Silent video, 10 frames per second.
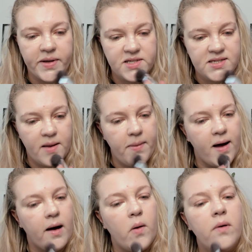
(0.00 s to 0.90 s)
But
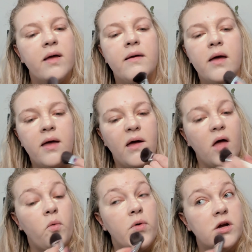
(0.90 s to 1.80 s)
somehow,
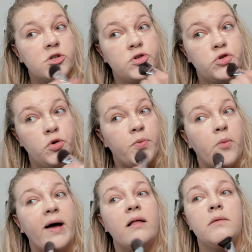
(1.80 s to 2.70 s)
it works
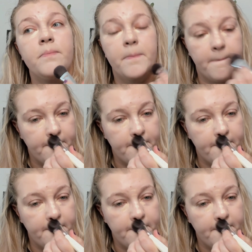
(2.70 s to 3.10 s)
super well.